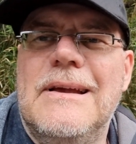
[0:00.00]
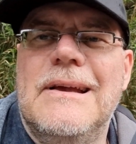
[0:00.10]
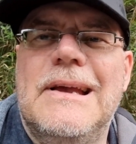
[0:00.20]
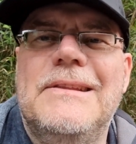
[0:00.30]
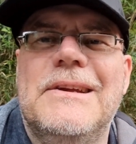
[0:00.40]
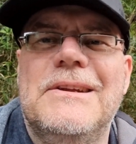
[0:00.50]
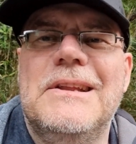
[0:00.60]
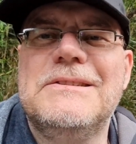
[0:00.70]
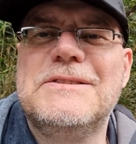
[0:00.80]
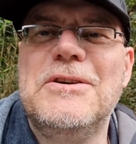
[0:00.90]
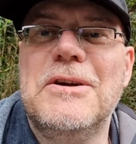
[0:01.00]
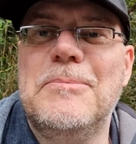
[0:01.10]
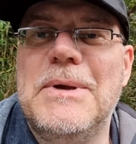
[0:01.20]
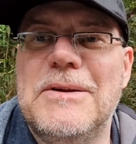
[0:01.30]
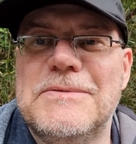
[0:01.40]
Hey there, let's talk
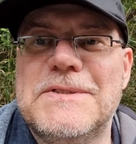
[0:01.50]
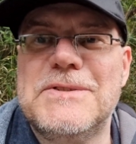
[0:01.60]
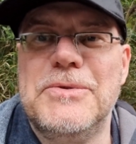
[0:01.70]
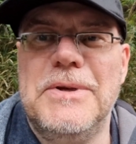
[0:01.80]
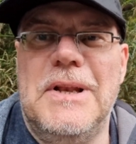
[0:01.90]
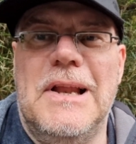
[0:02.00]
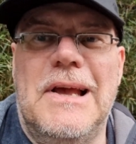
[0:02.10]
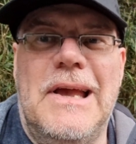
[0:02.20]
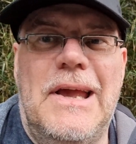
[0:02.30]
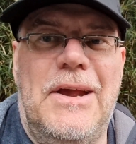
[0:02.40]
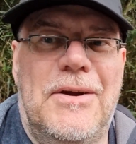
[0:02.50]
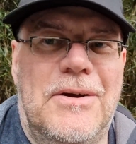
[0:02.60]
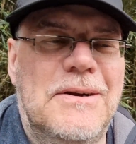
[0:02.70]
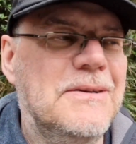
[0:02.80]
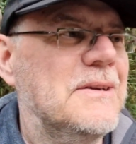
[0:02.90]
about soil
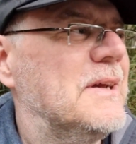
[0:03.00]
air.